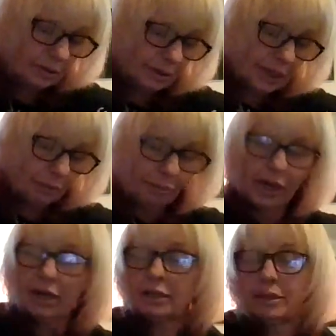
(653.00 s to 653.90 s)
that
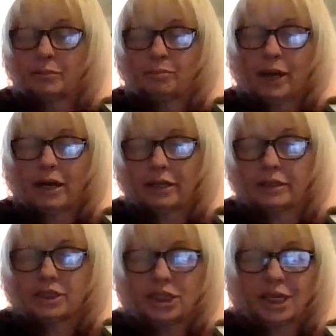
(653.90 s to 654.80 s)
pile of, pile
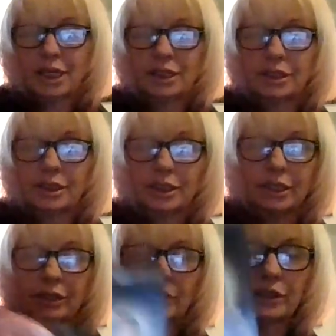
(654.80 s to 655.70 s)
of change
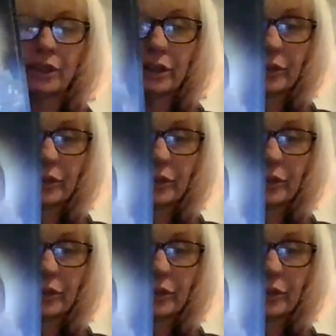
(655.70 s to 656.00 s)
here. Look.